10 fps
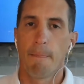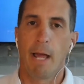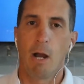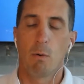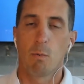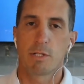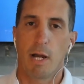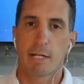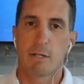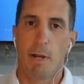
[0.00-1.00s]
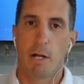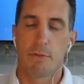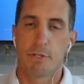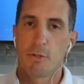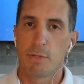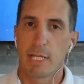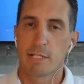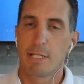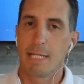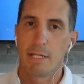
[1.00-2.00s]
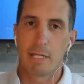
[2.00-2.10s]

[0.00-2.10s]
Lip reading: Now, we talked about the 2 things you need.